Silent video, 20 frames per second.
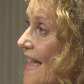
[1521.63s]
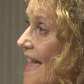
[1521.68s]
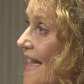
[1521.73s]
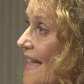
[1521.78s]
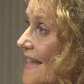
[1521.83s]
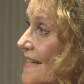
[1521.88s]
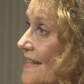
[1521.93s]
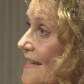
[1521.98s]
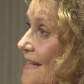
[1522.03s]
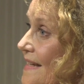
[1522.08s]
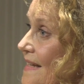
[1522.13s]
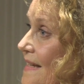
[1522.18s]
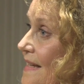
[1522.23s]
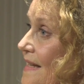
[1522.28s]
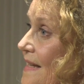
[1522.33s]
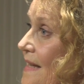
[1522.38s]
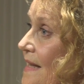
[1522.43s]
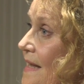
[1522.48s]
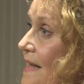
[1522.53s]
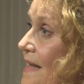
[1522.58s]
that.
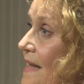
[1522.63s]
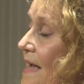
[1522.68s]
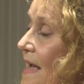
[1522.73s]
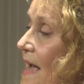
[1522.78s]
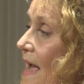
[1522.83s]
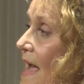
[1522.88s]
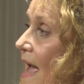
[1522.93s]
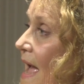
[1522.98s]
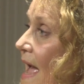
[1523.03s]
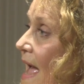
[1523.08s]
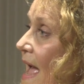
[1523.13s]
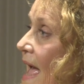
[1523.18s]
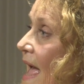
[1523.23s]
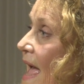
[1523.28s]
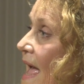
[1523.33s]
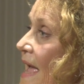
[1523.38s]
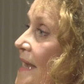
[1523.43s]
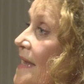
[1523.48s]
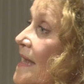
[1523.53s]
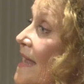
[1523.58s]

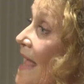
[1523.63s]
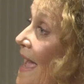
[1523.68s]
And